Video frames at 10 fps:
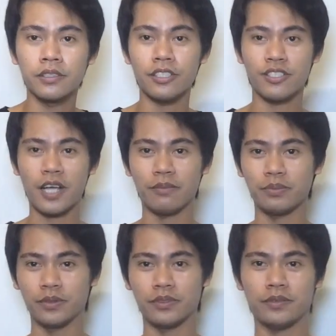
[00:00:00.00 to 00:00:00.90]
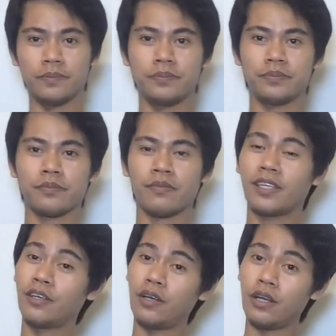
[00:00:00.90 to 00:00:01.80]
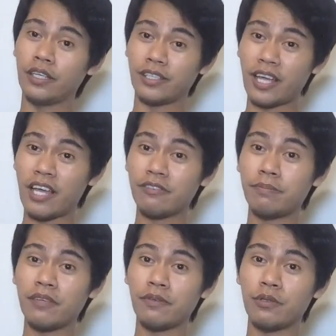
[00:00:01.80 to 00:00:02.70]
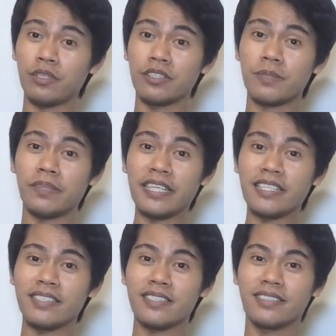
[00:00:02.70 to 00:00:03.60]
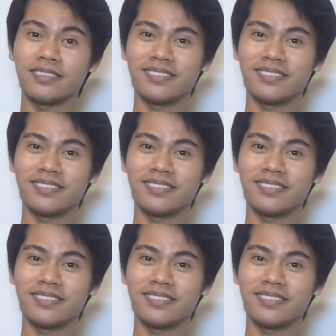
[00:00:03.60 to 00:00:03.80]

Example. Can I have buffalo wings, please?